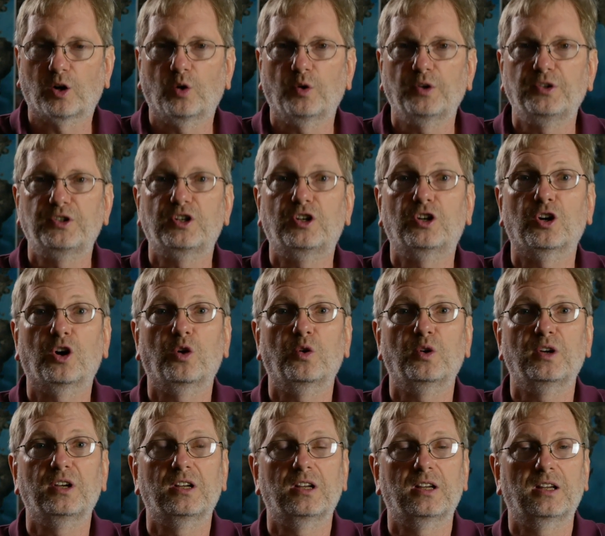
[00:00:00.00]
going to
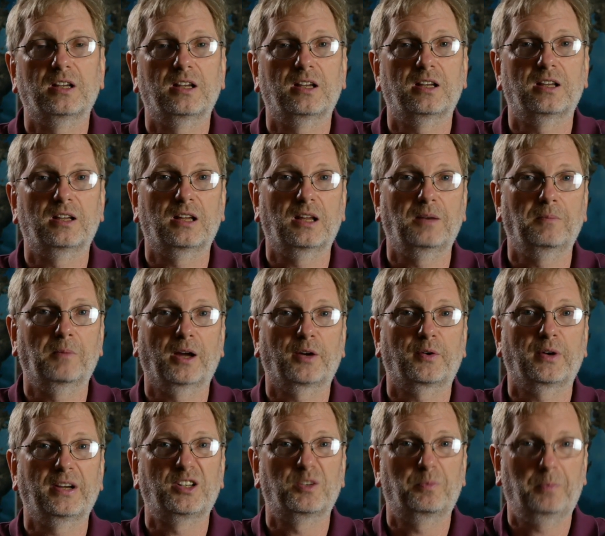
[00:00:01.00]
go and
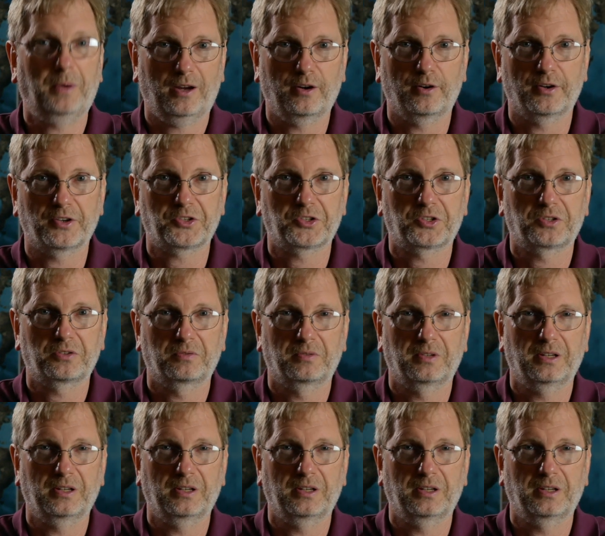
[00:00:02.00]
migrate to Paris.